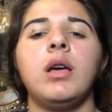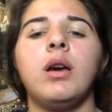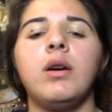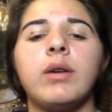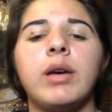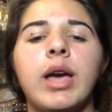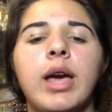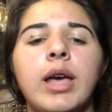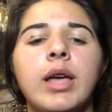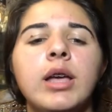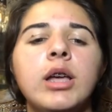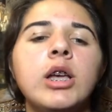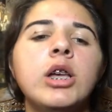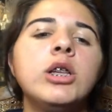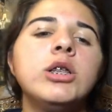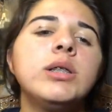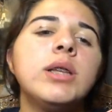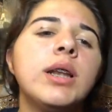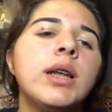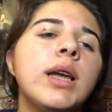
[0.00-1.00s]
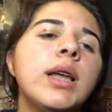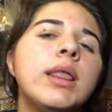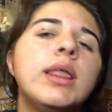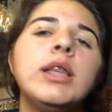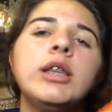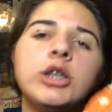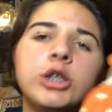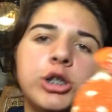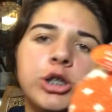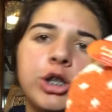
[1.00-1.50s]
Okay, so then I got
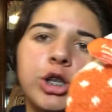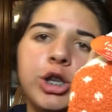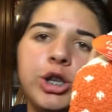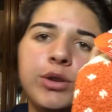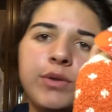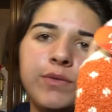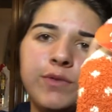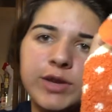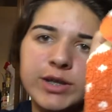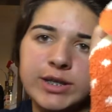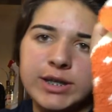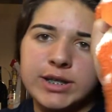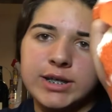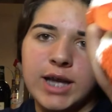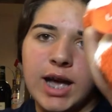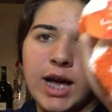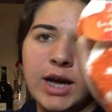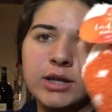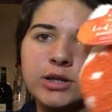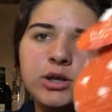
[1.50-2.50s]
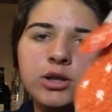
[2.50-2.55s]
these cute fuzzy socks.